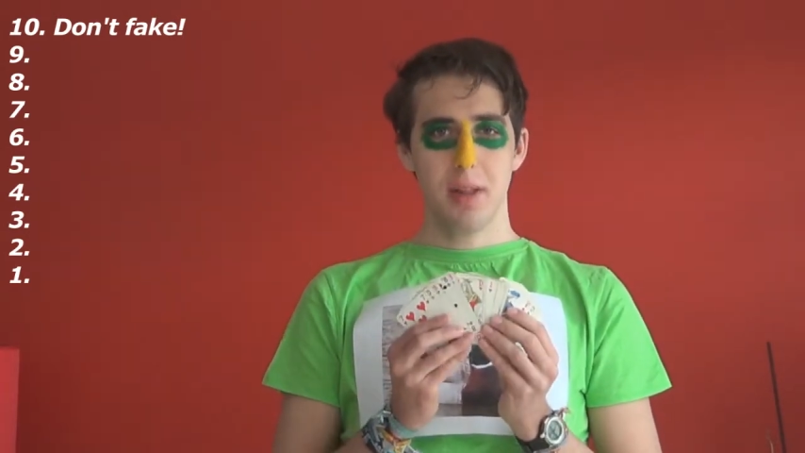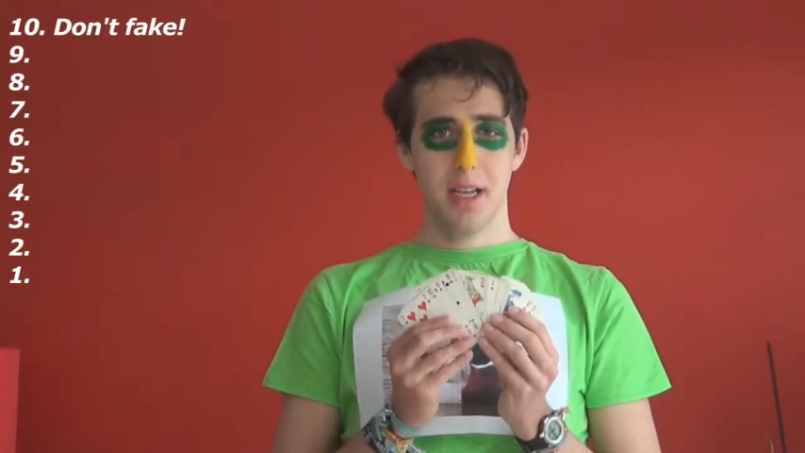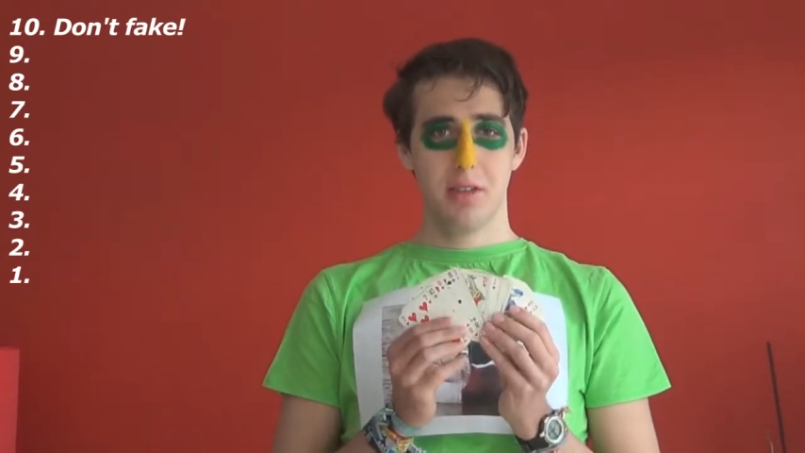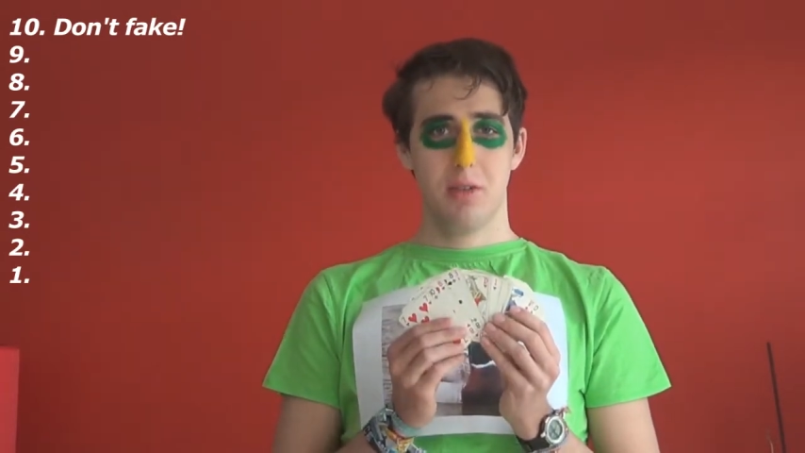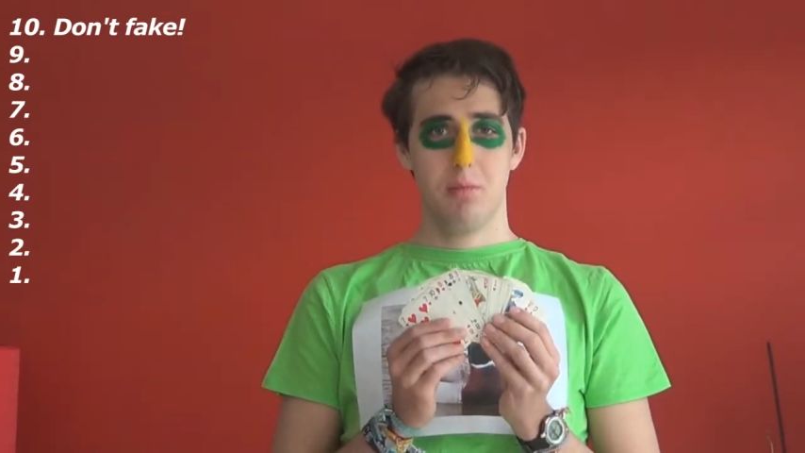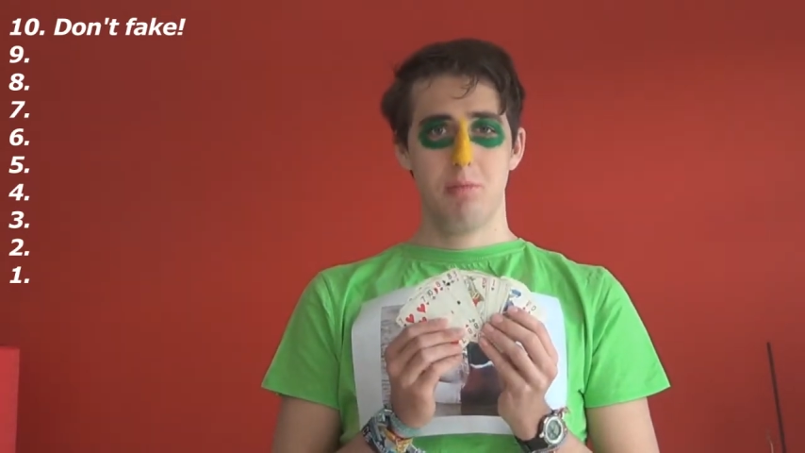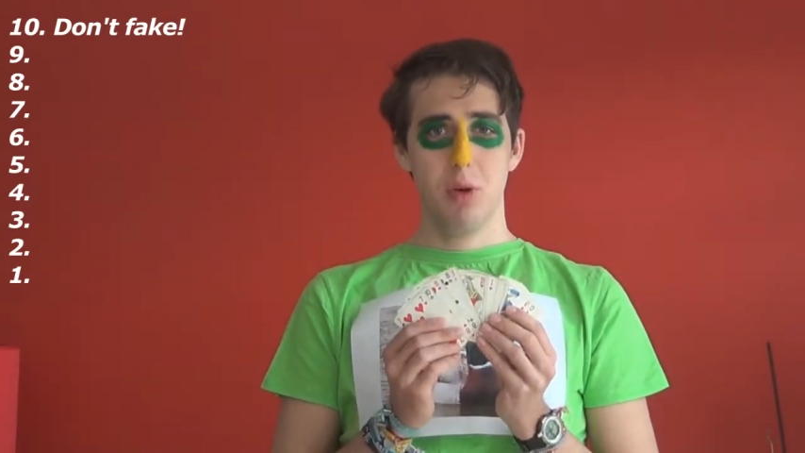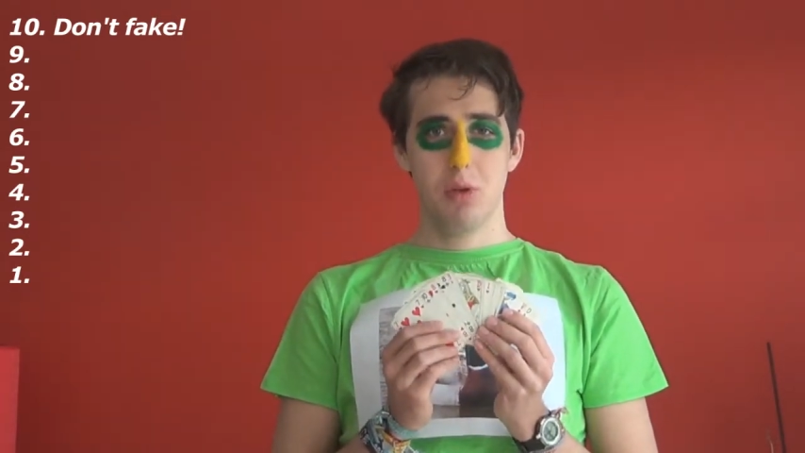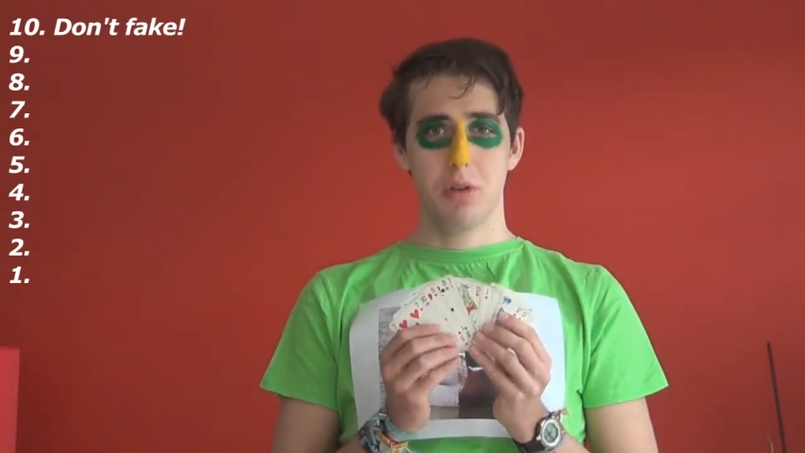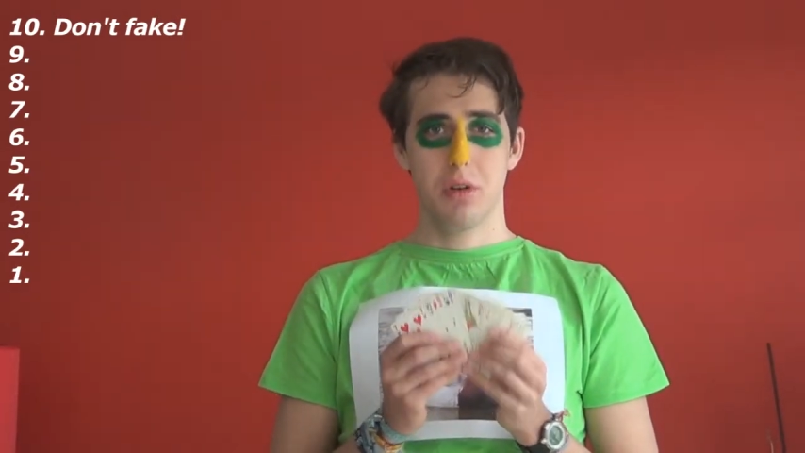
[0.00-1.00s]
playing some
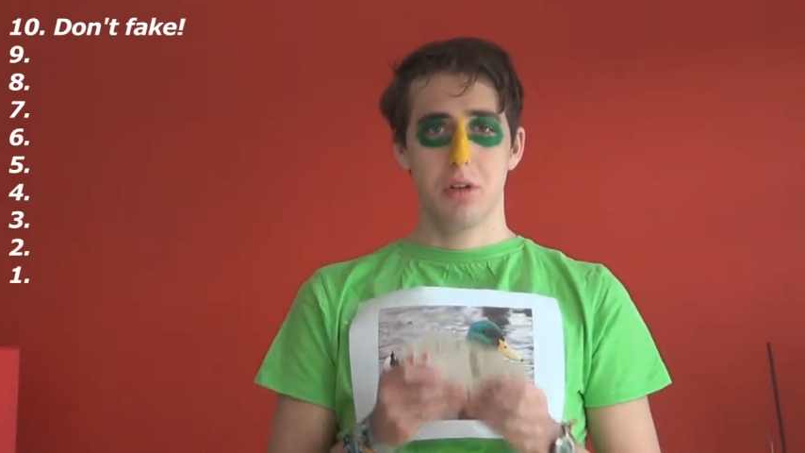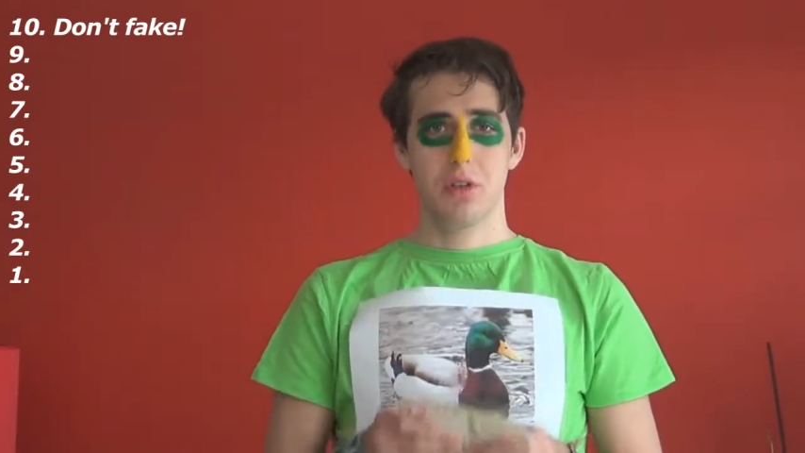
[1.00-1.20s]
poker